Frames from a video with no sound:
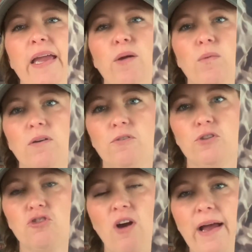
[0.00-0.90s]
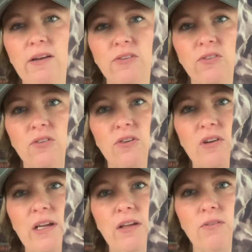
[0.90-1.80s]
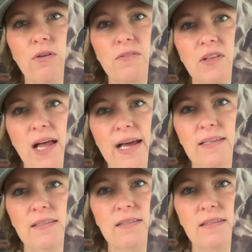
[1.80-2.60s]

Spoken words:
in one of her trials during Throne of Glass.